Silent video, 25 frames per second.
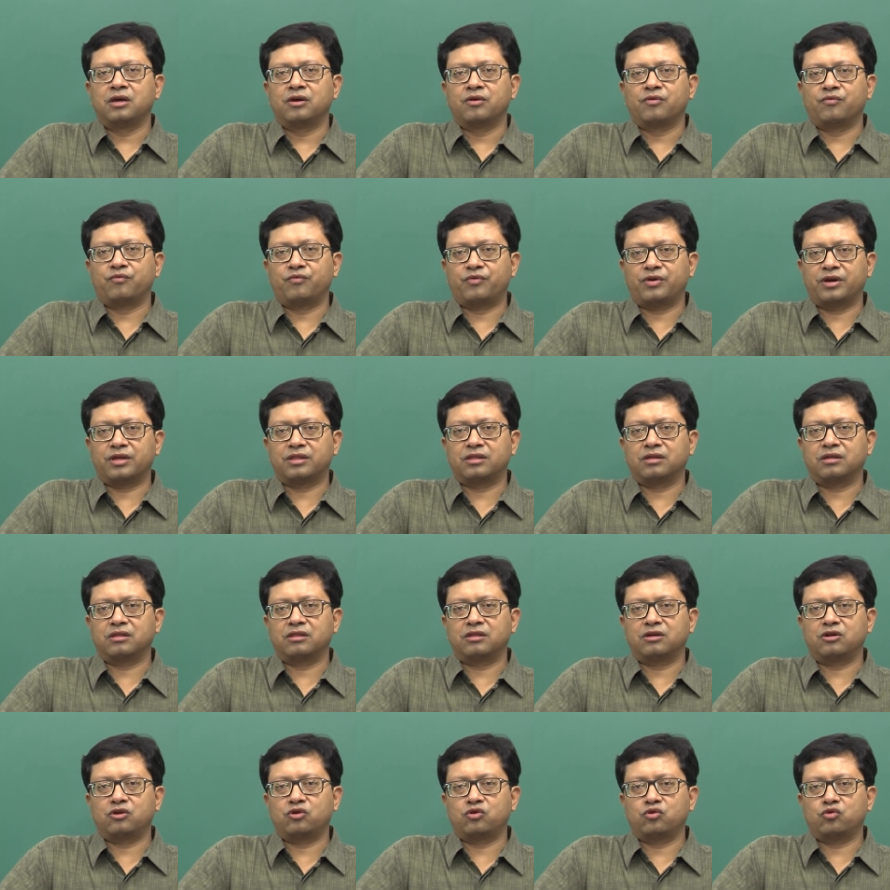whether
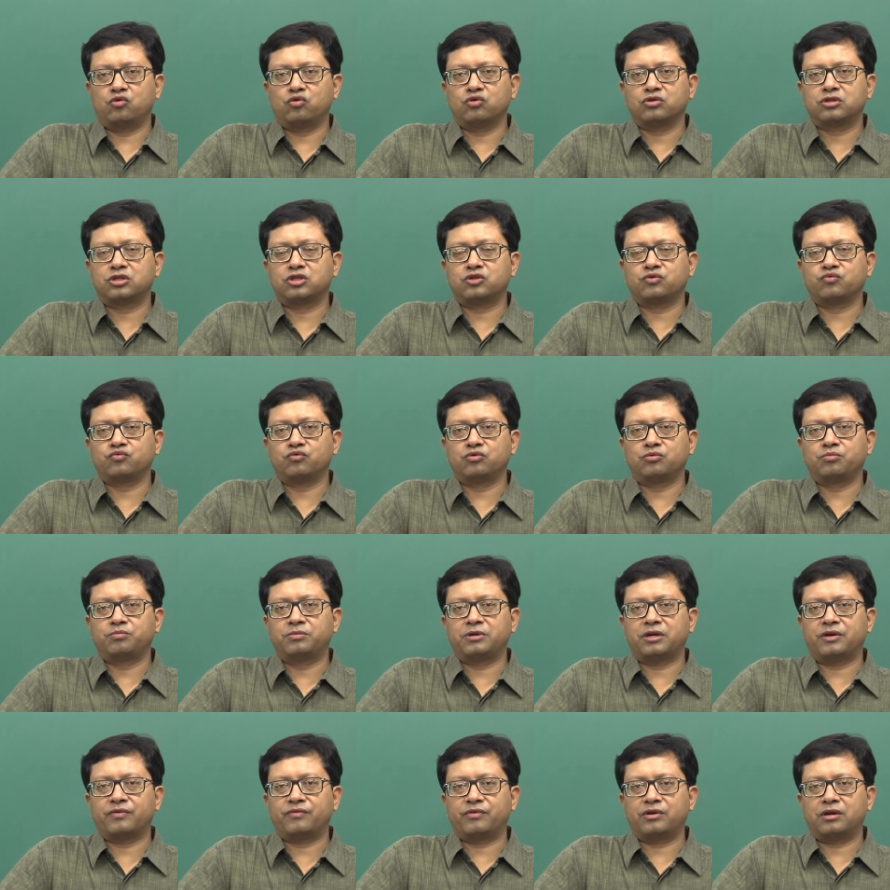the notes would
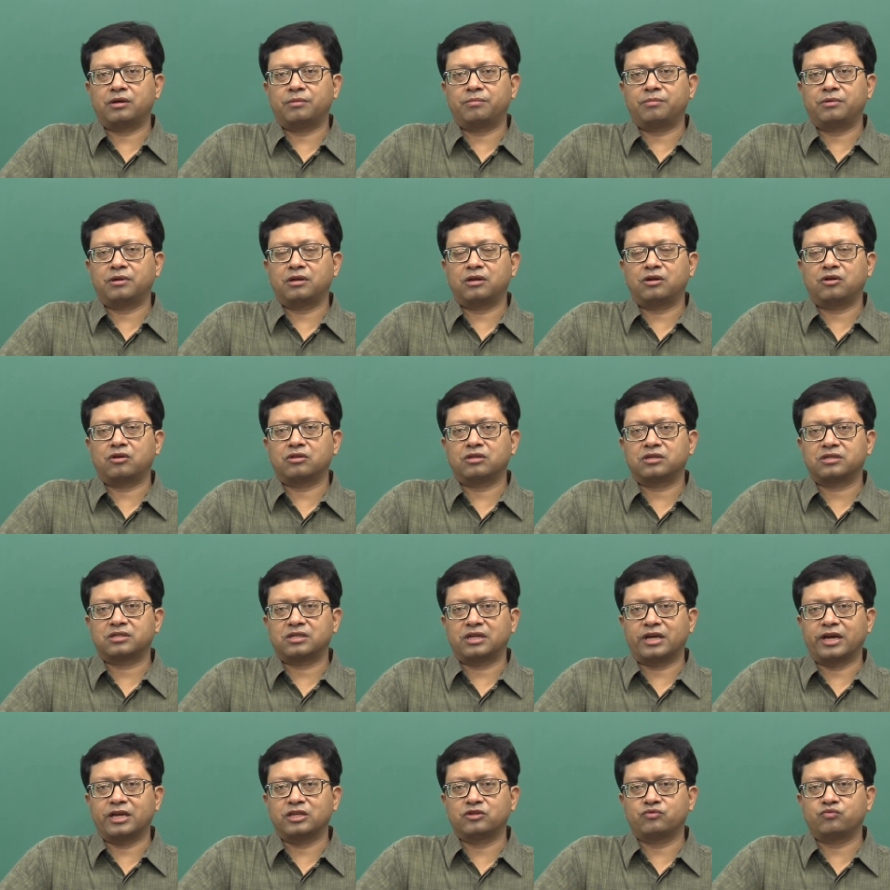be available or the
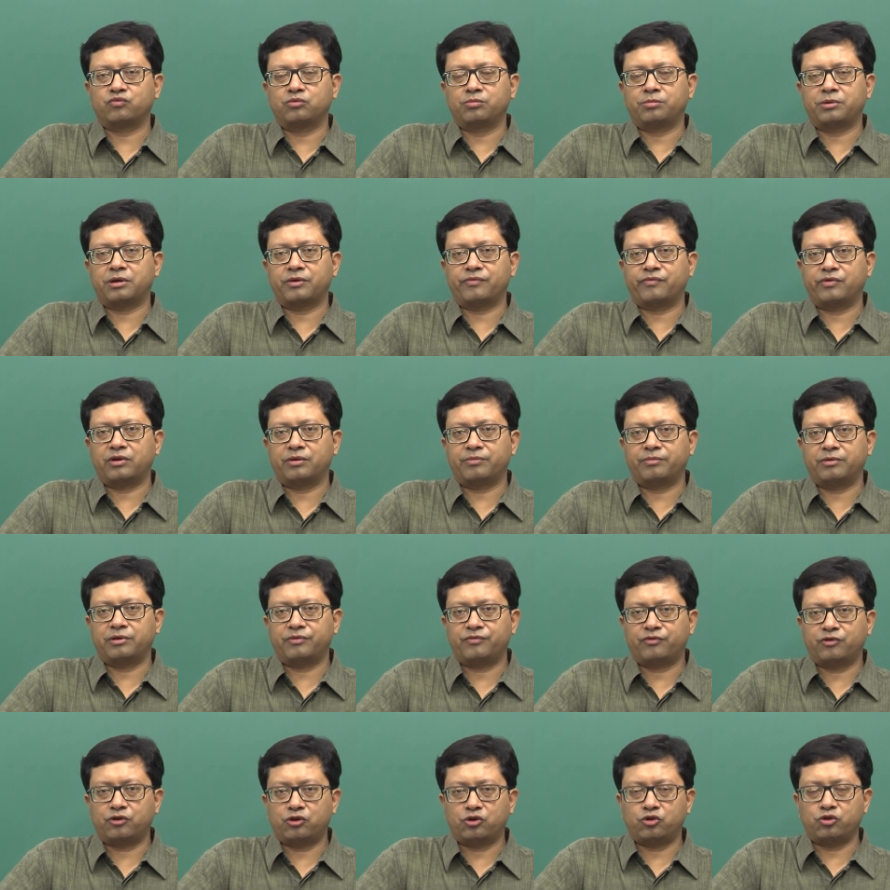slides would be available
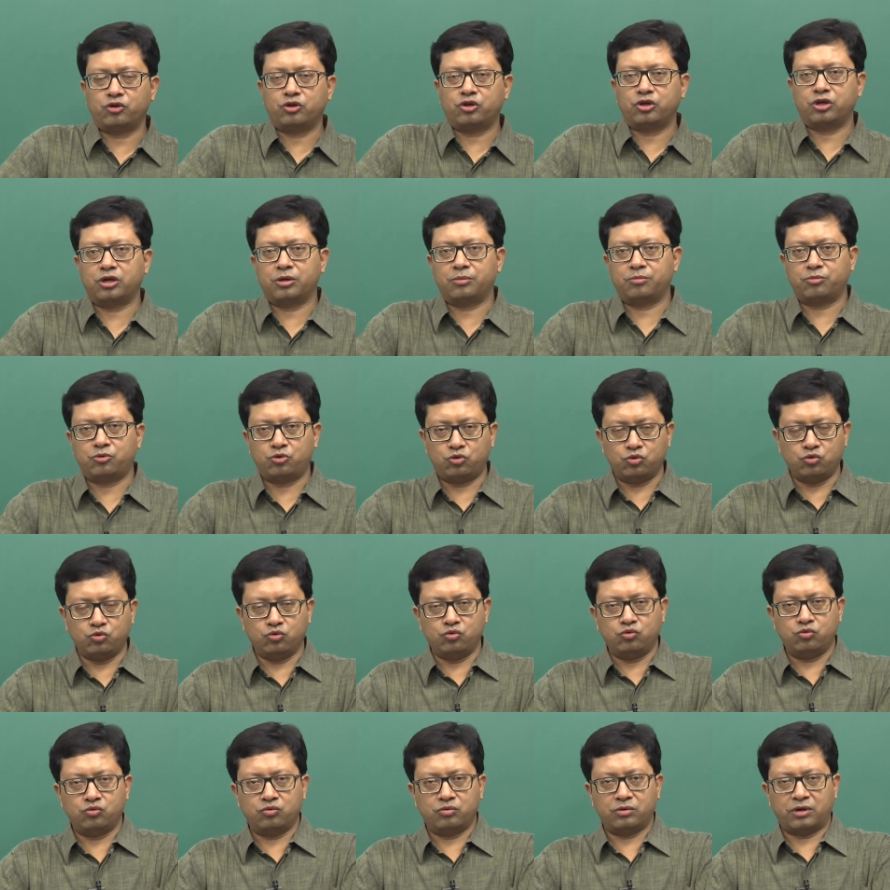for
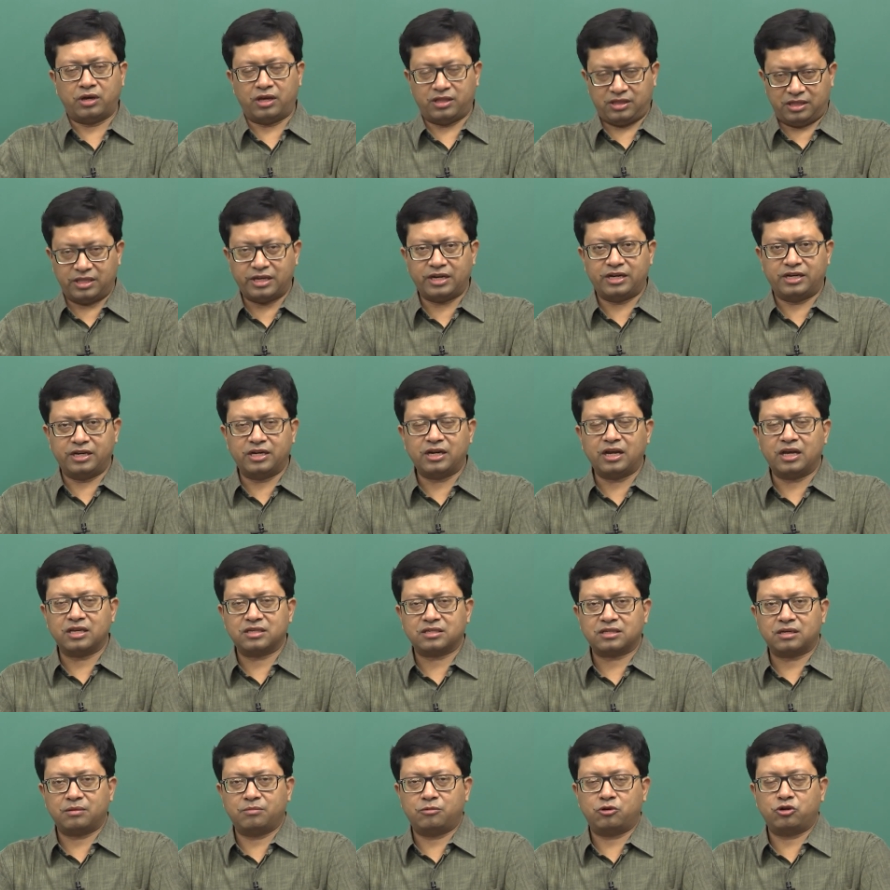TQM2, and they did
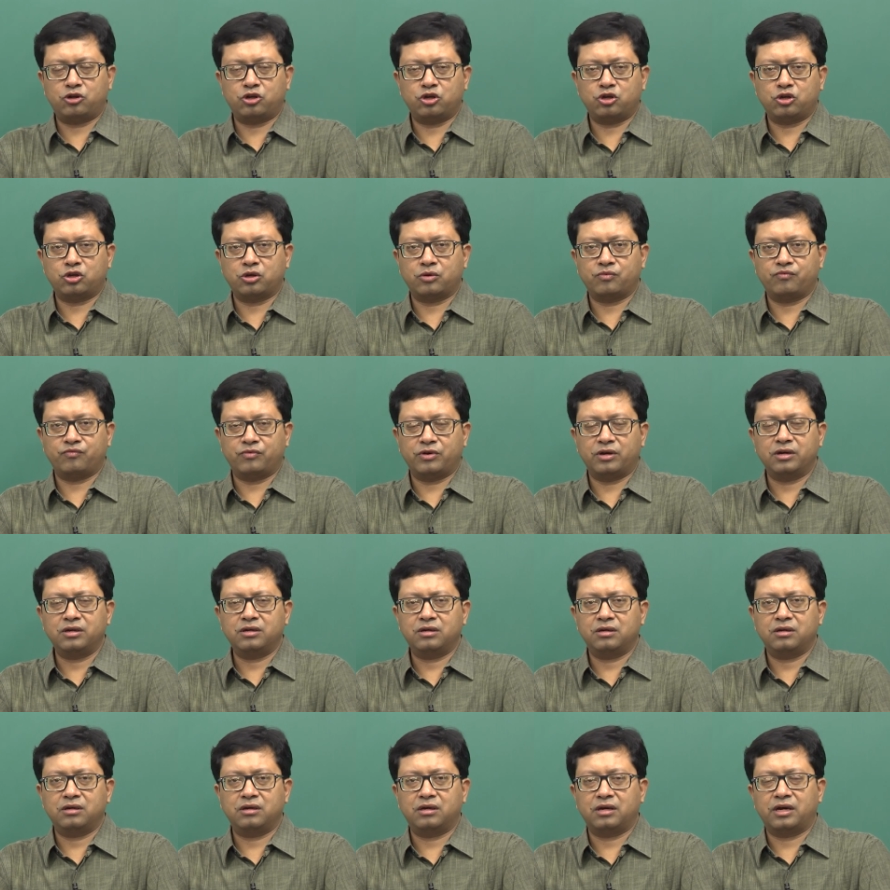ask about
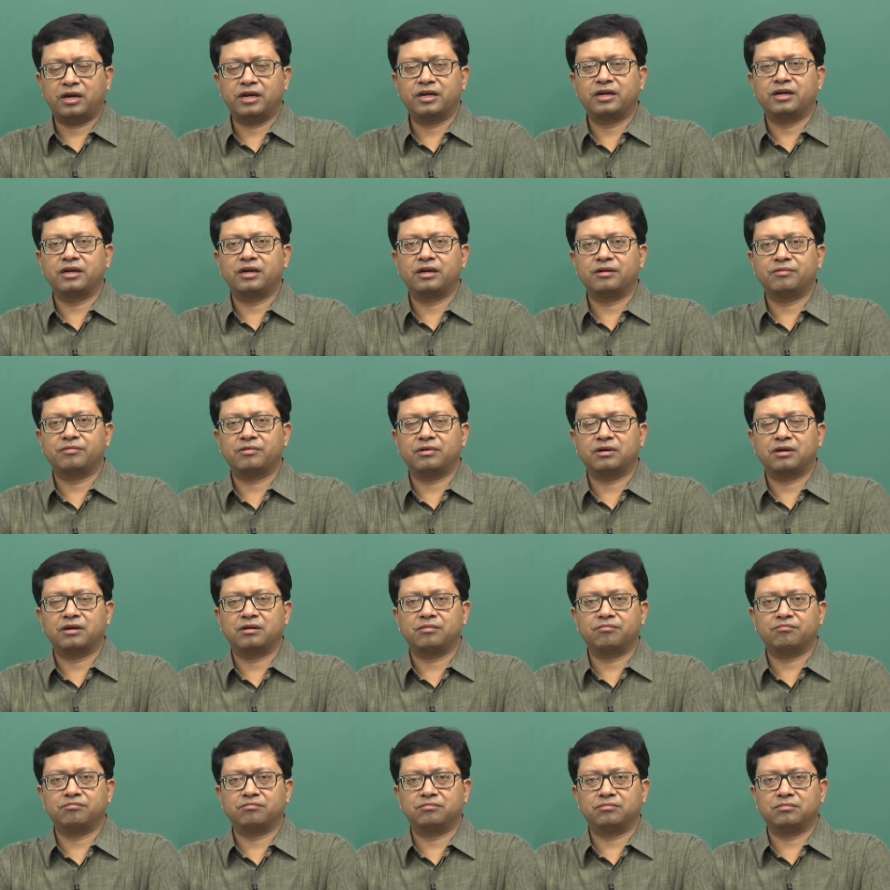TQM1. I did,
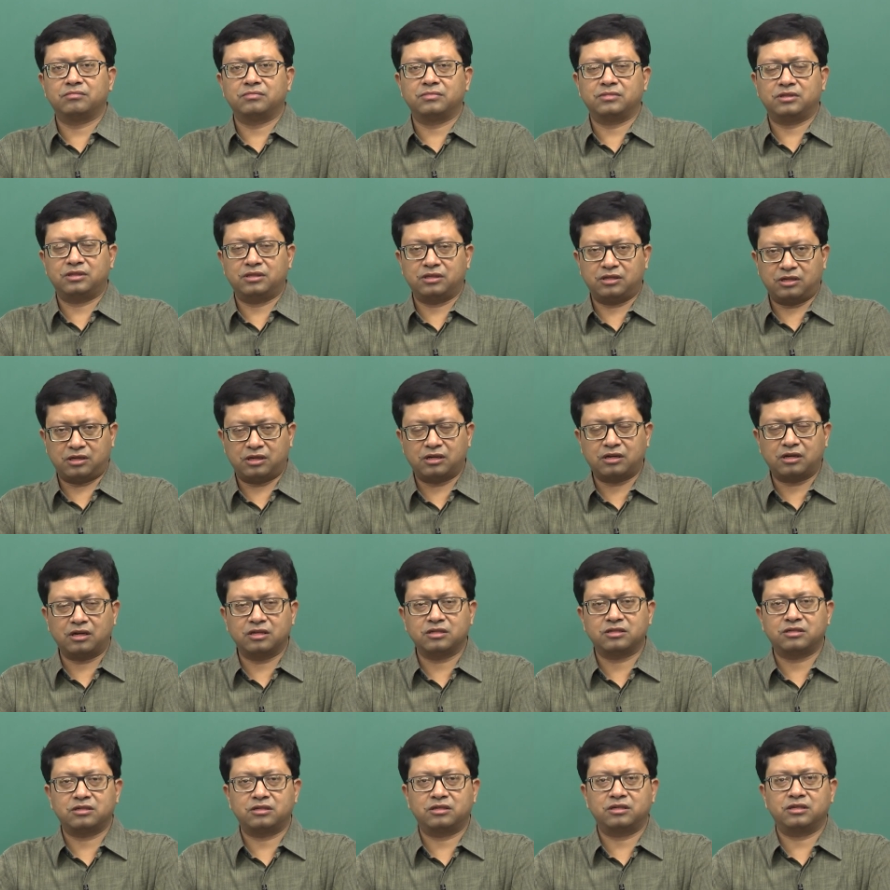
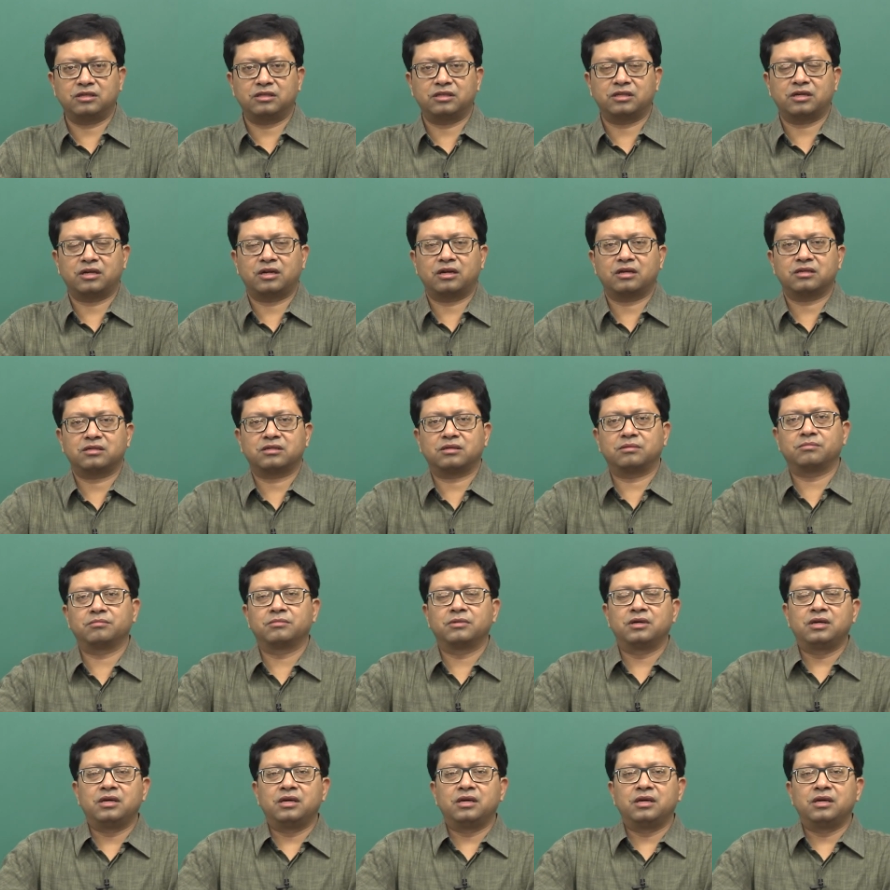considering there are some